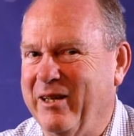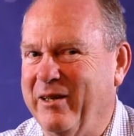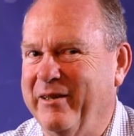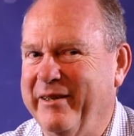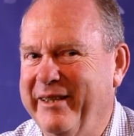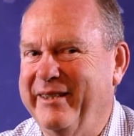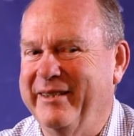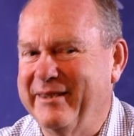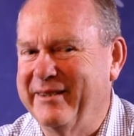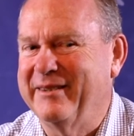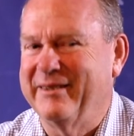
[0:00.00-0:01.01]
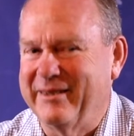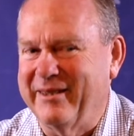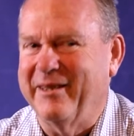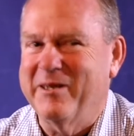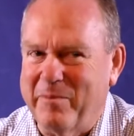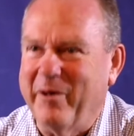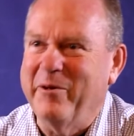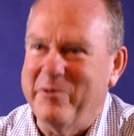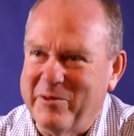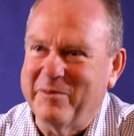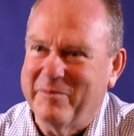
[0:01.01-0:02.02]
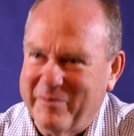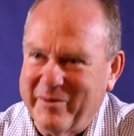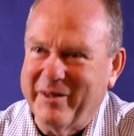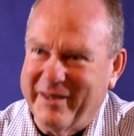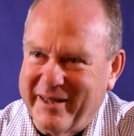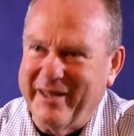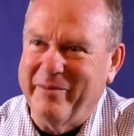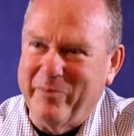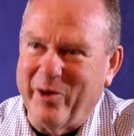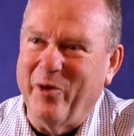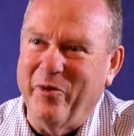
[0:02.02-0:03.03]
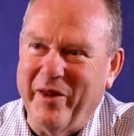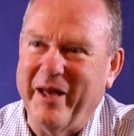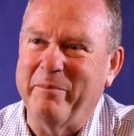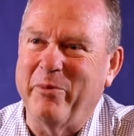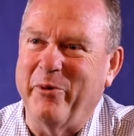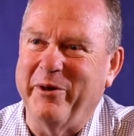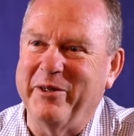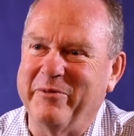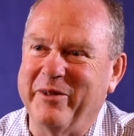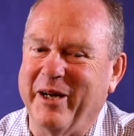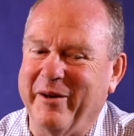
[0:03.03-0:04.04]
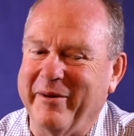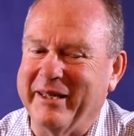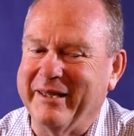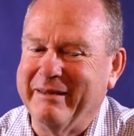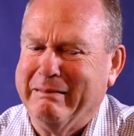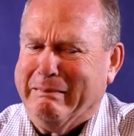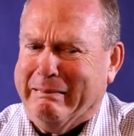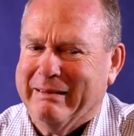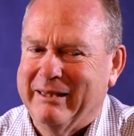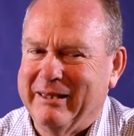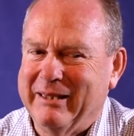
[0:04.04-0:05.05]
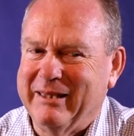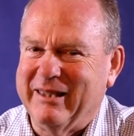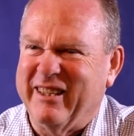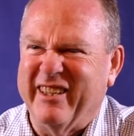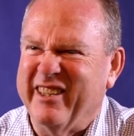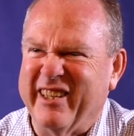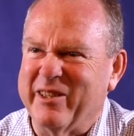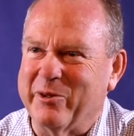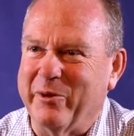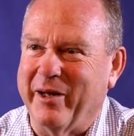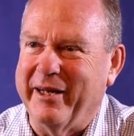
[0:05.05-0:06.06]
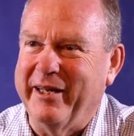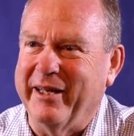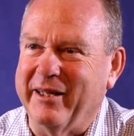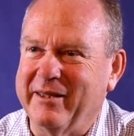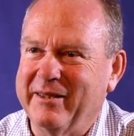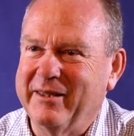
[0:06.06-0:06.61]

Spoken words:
I suppose, am on that point of going, I don't think it's a good idea.